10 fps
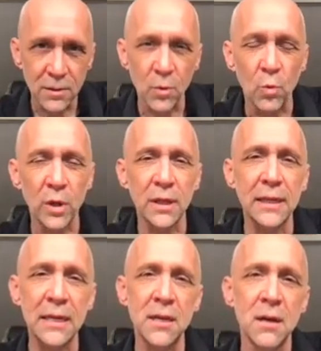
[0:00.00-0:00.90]
what
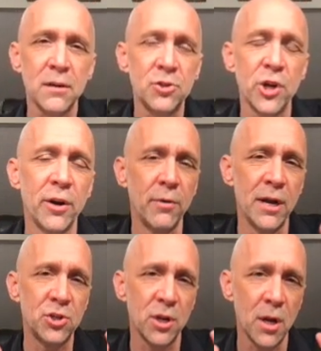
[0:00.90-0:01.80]
lead
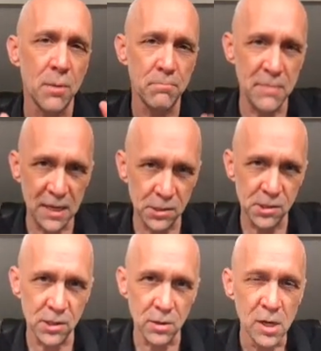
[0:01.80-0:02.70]
generation means
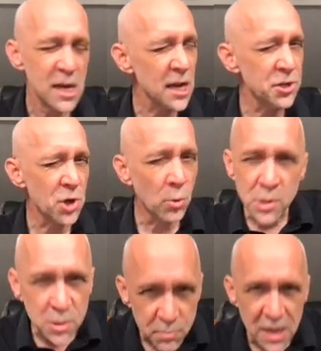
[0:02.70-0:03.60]
to you. And don't
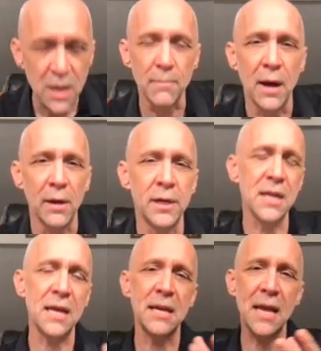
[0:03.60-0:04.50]
speak about
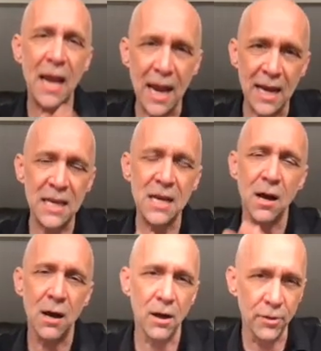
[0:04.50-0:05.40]
it in any
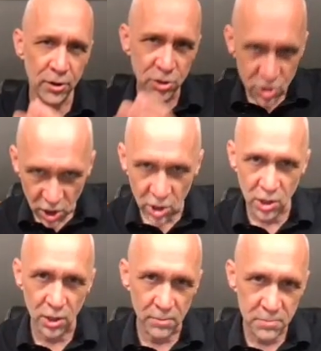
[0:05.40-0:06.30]
other
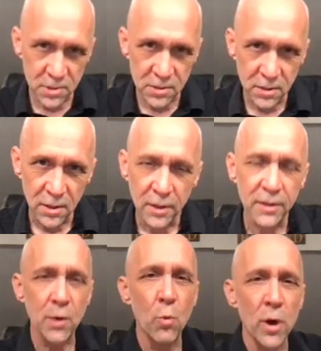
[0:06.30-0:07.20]
terms
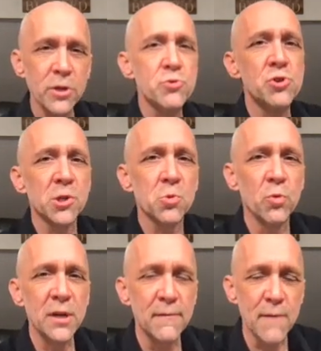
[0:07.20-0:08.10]
than what you just
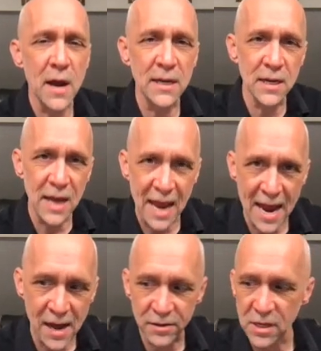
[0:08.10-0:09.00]
redefined it
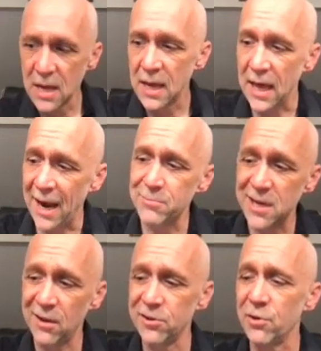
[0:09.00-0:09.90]
as. And I'm
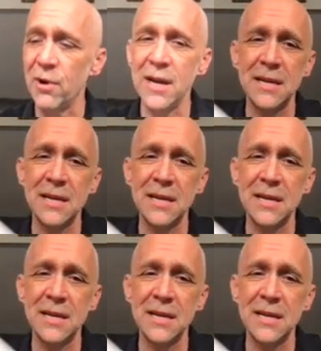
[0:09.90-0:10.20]
telling you right